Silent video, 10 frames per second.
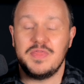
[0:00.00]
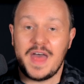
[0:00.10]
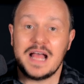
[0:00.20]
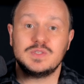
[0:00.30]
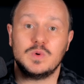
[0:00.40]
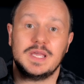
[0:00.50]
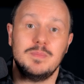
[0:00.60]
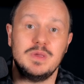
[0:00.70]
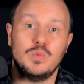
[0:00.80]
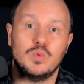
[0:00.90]
And that's what
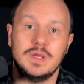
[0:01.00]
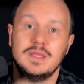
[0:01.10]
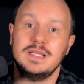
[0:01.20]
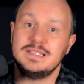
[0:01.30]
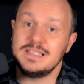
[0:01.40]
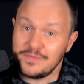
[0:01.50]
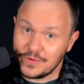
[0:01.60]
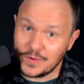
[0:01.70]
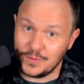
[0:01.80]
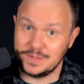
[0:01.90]
can be really
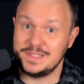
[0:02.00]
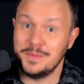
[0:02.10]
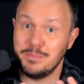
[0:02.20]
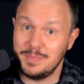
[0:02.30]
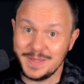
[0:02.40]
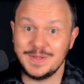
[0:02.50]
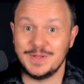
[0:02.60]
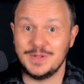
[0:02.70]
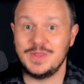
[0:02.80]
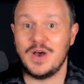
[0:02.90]
difficult to
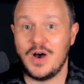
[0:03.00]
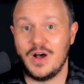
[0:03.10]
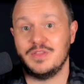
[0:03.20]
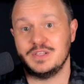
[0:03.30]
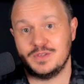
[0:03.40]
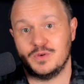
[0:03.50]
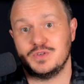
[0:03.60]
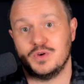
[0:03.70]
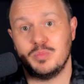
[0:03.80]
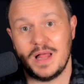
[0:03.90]
build on the
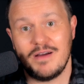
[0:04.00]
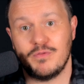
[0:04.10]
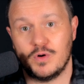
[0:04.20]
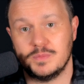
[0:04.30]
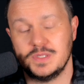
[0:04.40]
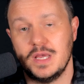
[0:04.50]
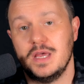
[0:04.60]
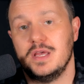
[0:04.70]
social platforms.